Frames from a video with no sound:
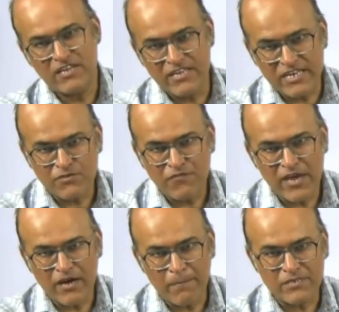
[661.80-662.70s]
there is
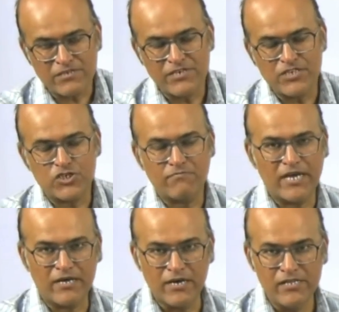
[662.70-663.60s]
fair representation by
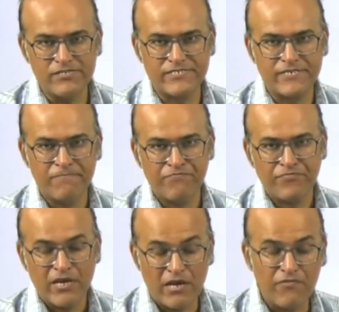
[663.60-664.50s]
girls.
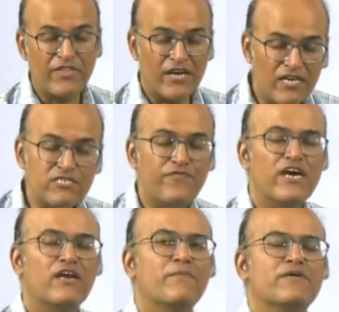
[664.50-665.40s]
If there is
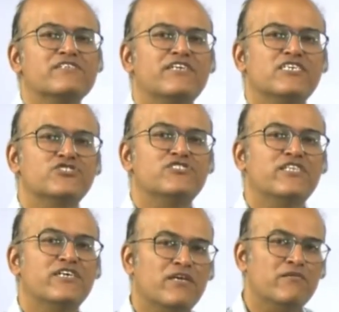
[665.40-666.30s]
fair representation, then
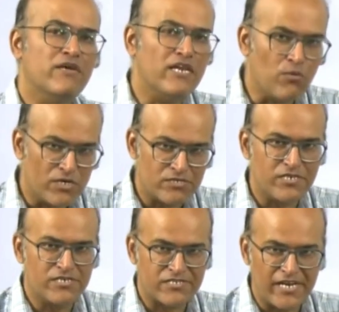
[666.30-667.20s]
the remaining
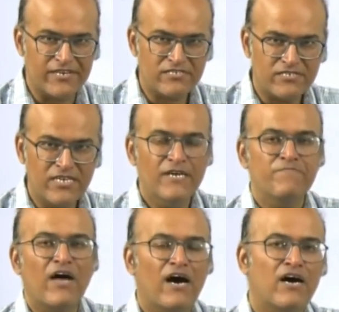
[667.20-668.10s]
1/3 seats
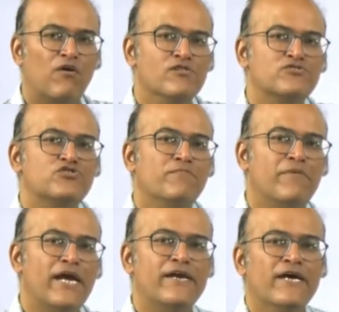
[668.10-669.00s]
are also
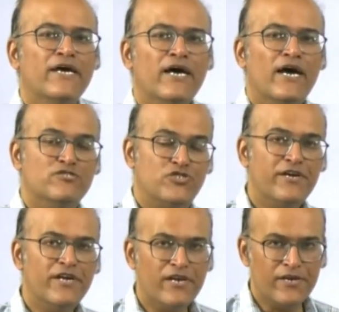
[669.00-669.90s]
made
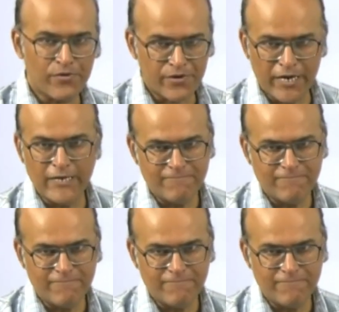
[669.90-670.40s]
gender neutral.